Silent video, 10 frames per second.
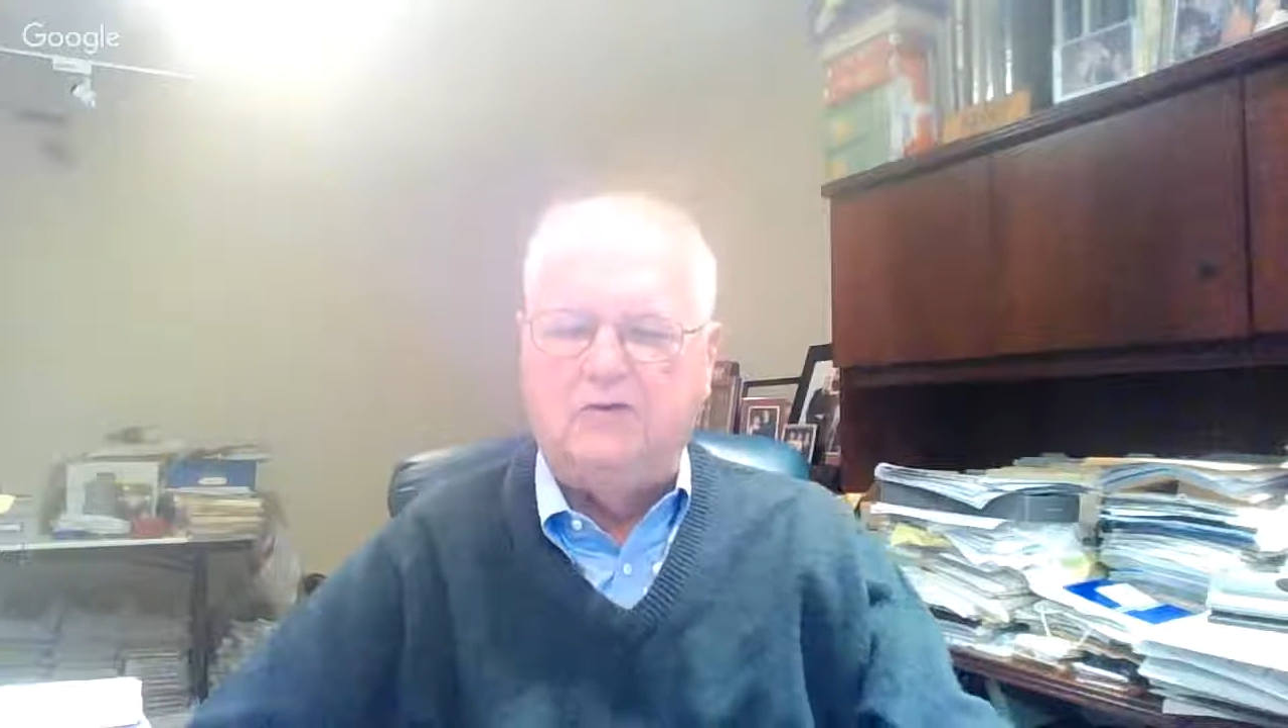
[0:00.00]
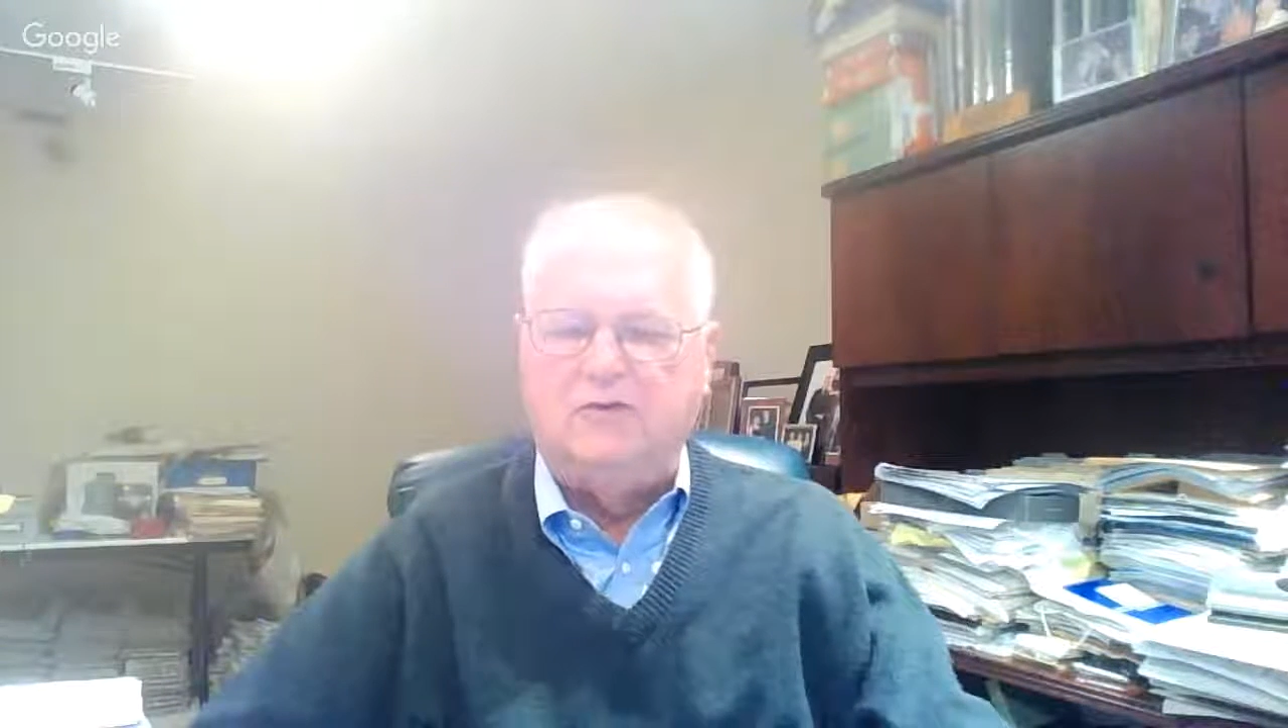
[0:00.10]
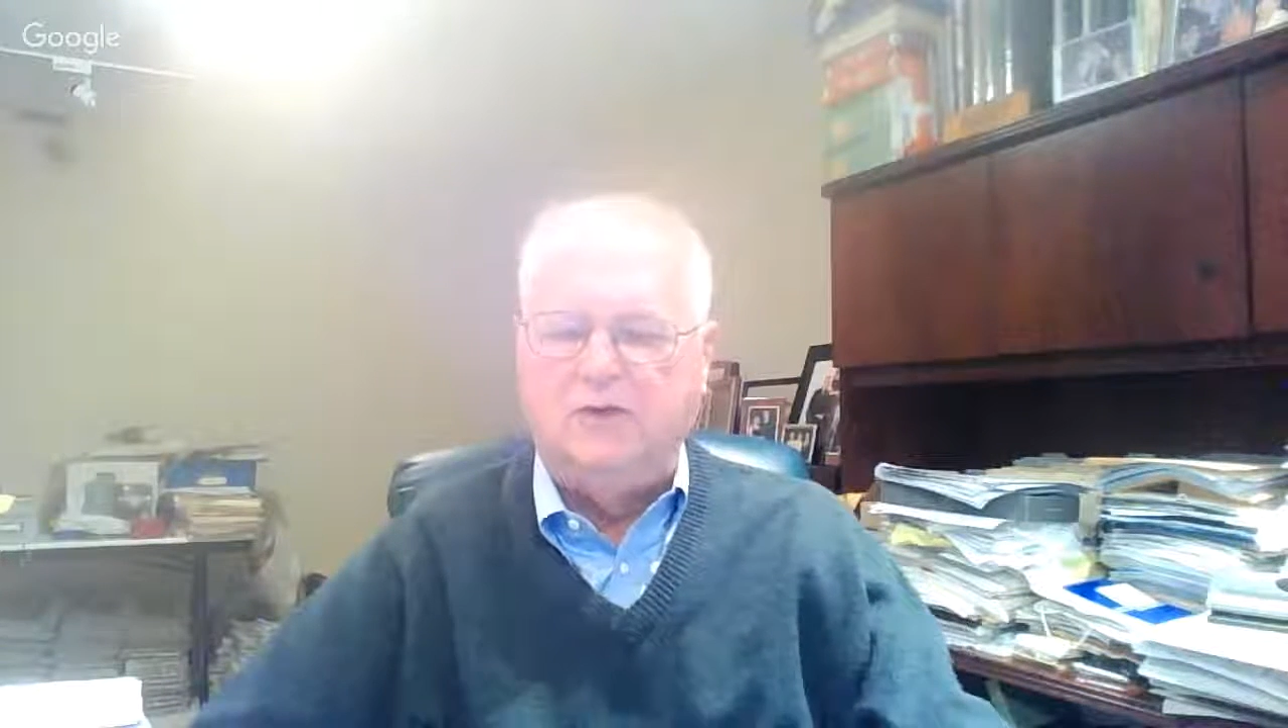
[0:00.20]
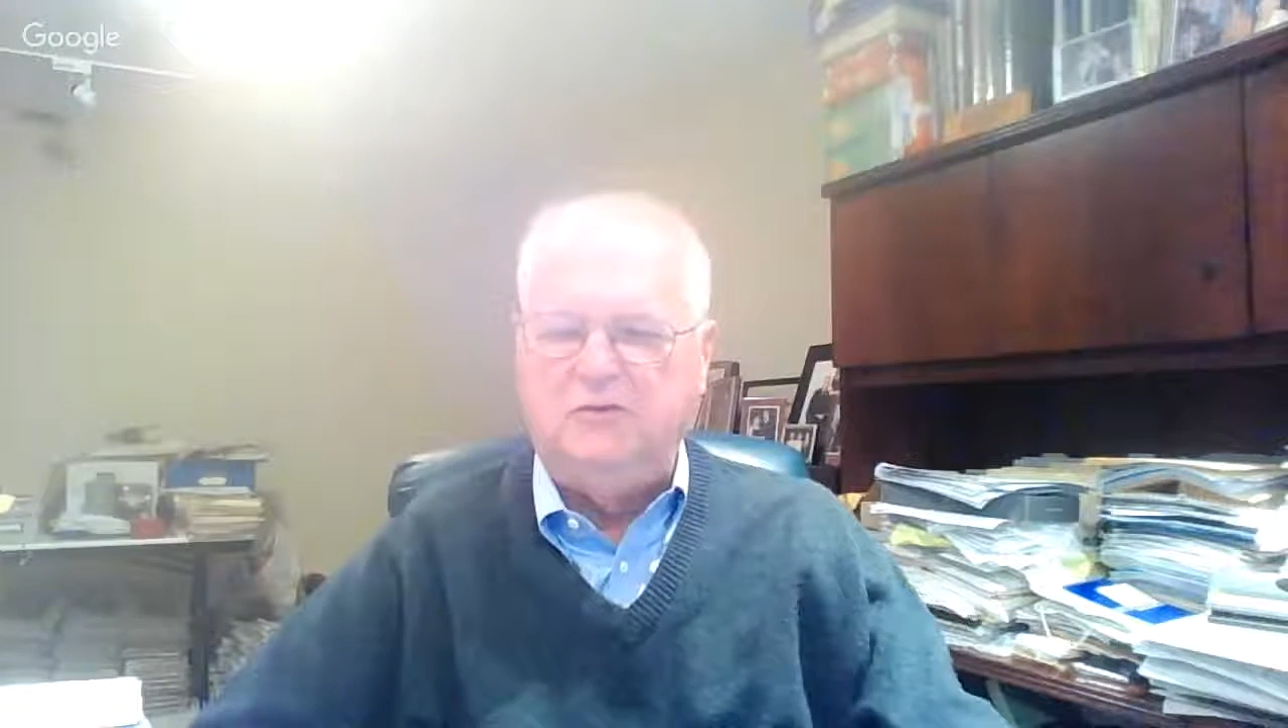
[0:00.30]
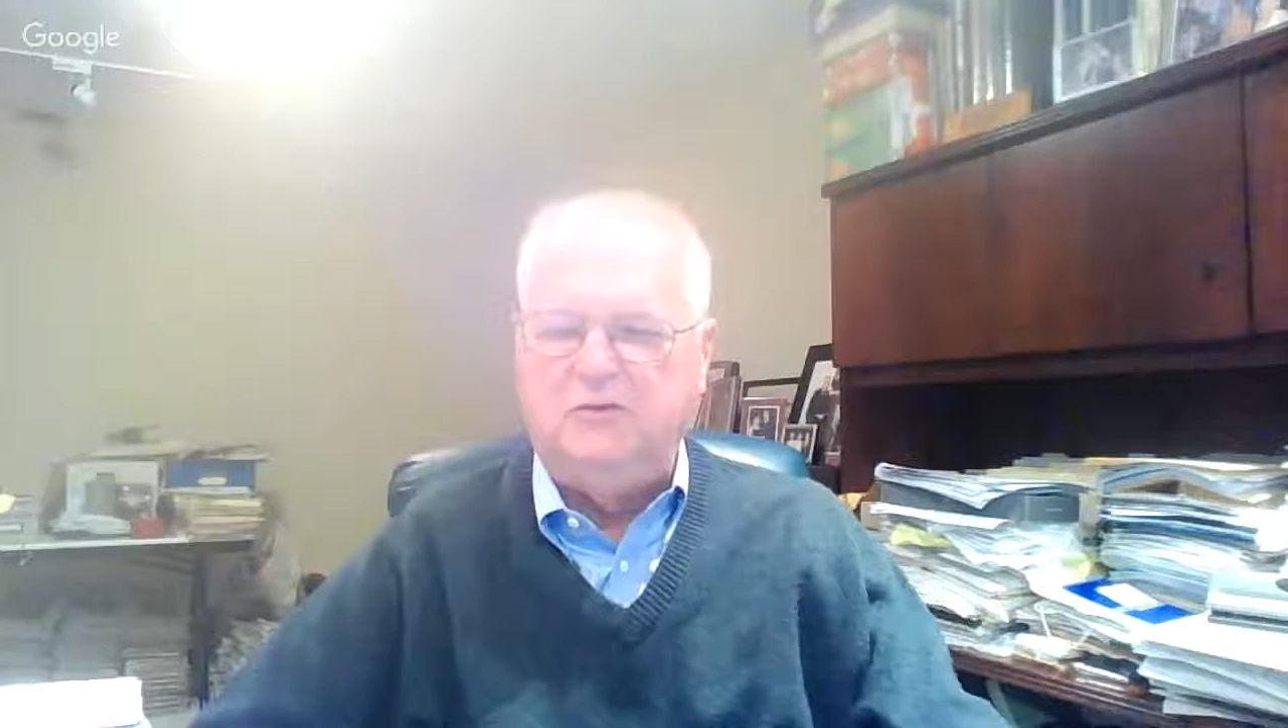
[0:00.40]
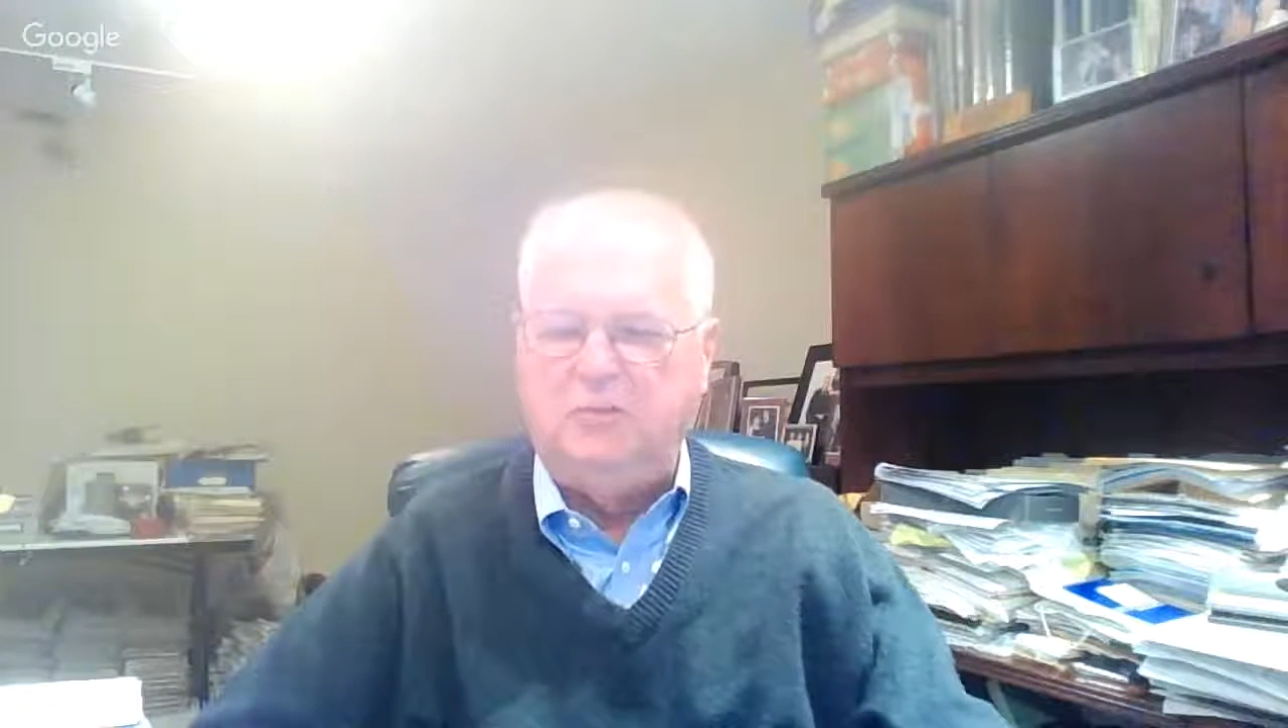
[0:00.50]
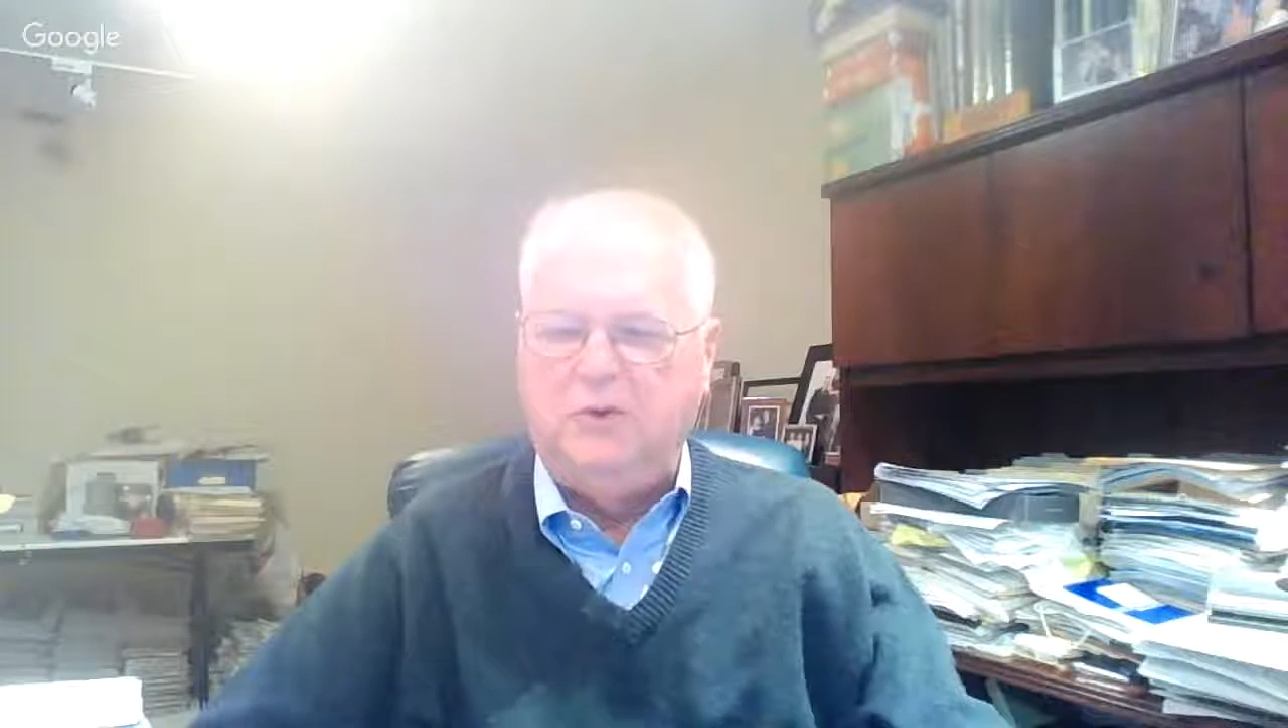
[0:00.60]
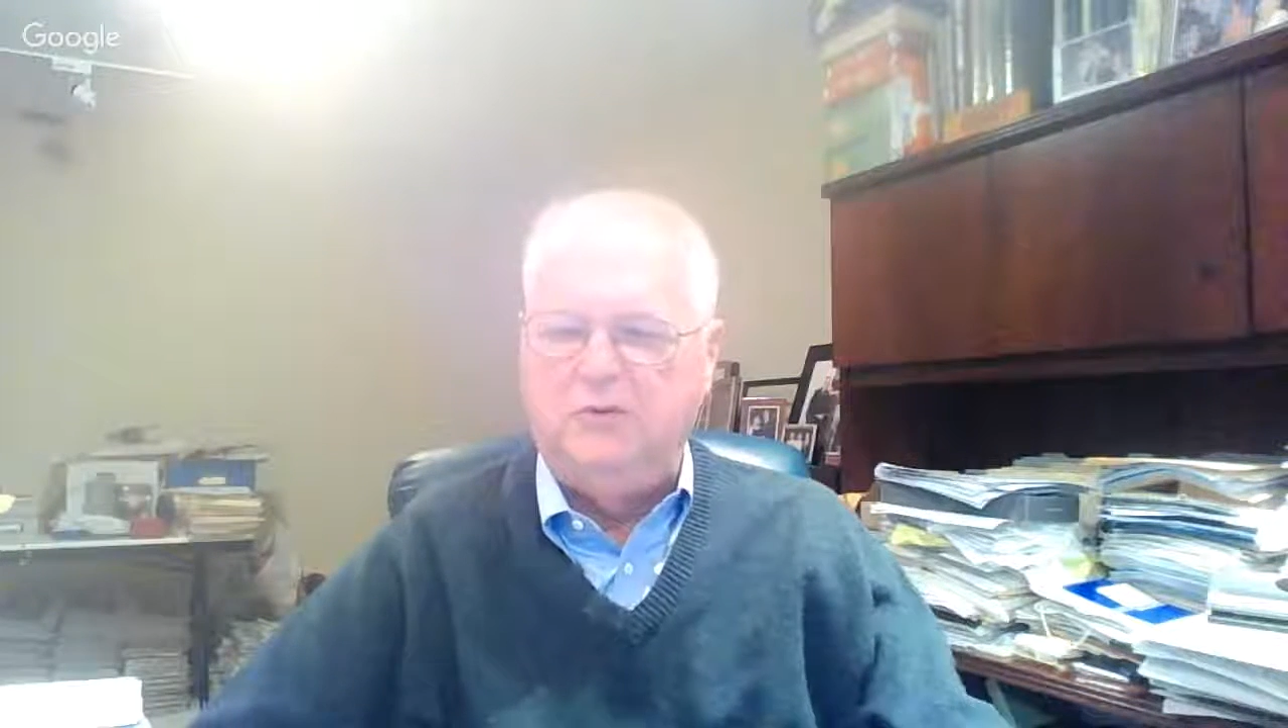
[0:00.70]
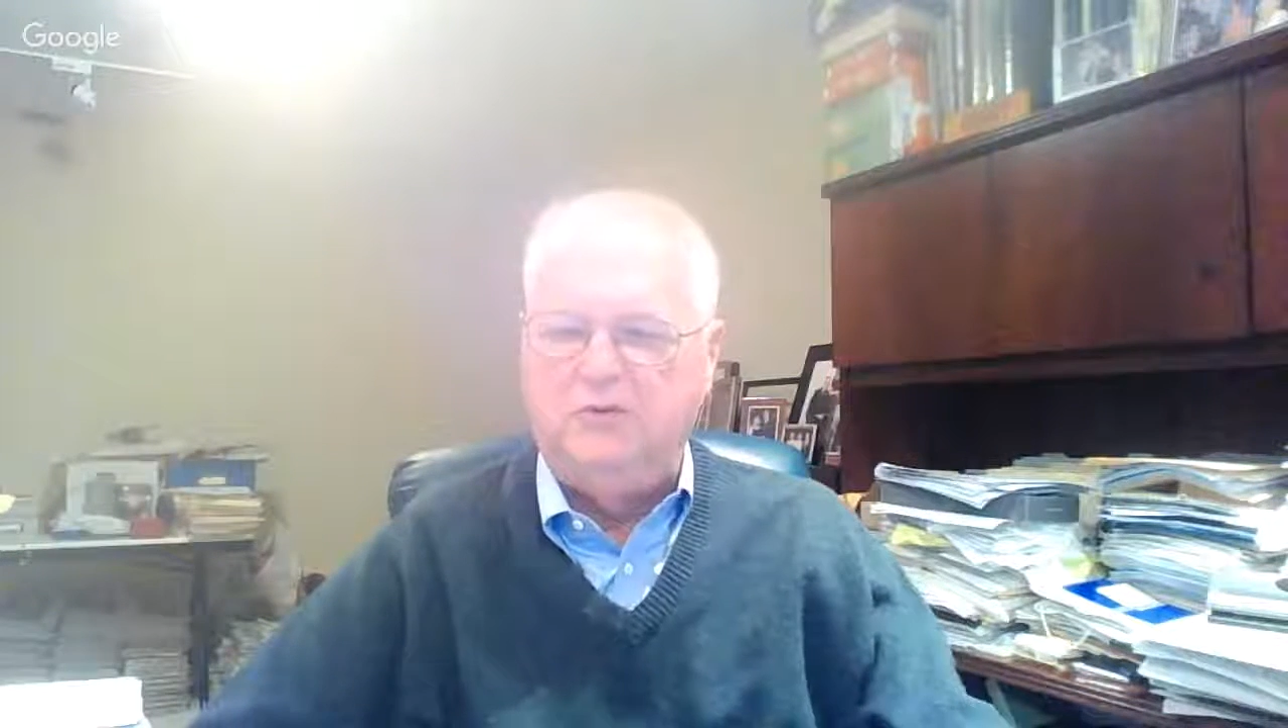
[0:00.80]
let's suppose you